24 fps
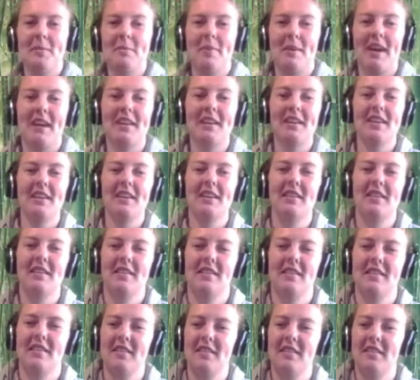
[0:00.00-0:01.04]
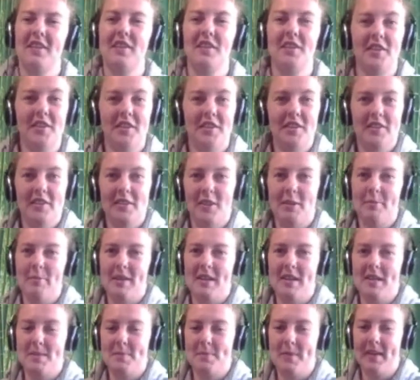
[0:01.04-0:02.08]
bank, go
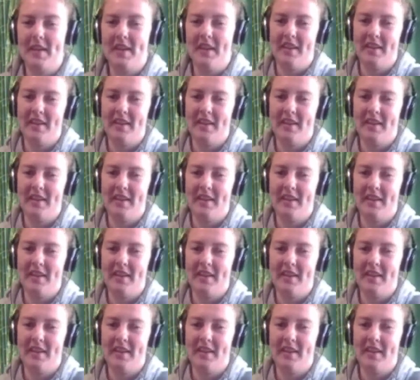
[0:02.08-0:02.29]
PSP.